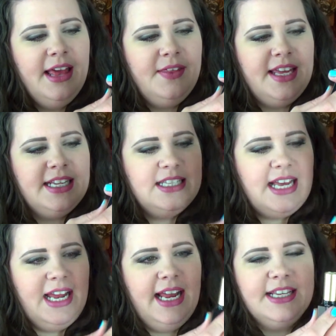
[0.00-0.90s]
The
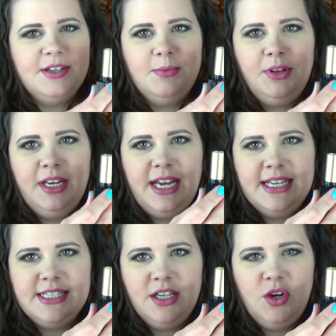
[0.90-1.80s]
inside has a really
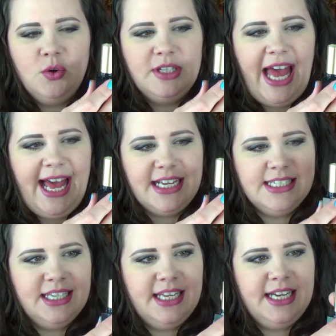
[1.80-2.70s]
nice gold
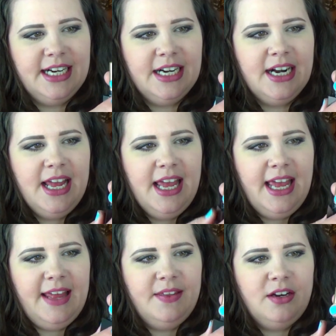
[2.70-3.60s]
accent here,
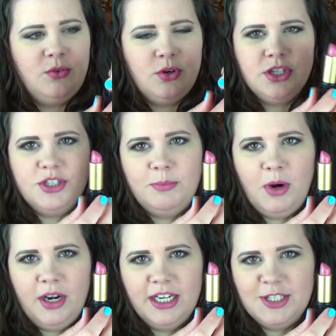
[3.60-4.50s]
and then of course your product